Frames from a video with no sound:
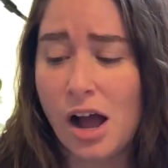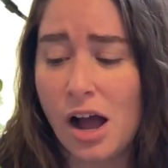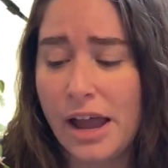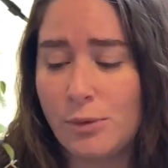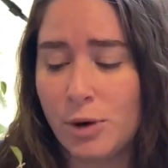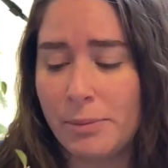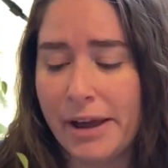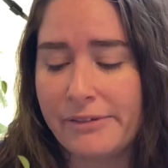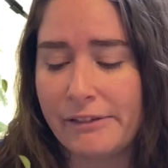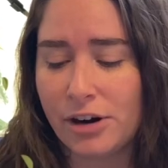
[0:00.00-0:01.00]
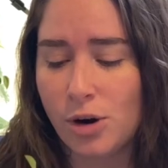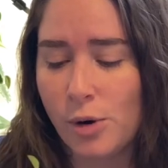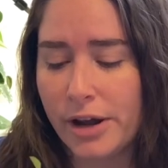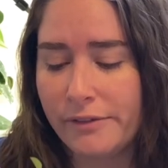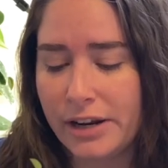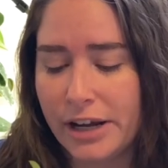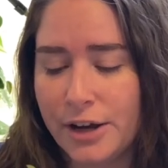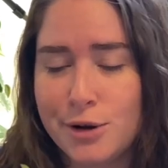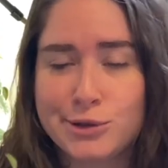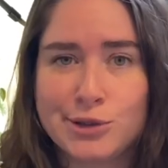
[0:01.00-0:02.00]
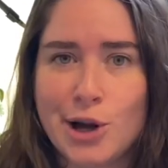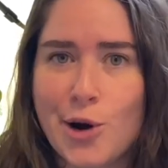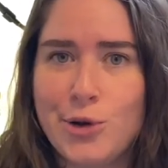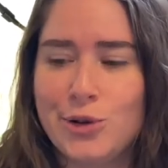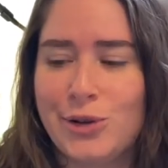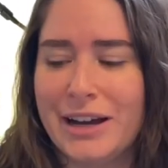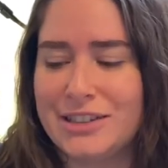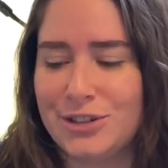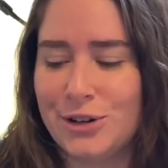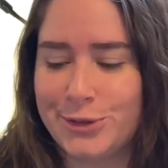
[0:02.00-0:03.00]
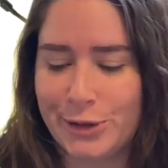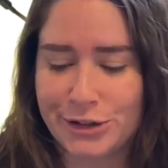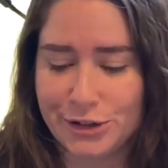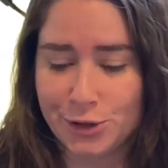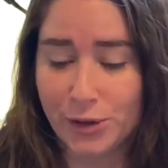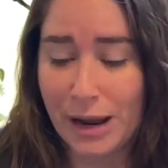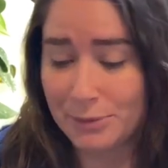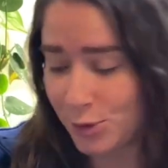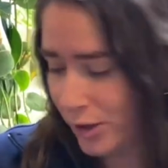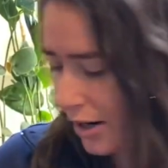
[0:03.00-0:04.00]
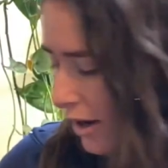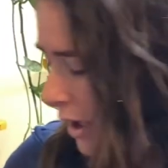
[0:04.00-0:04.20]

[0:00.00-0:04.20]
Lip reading: in one of my favorite Hoya videos, so you guys are no stranger to it, I'm sure.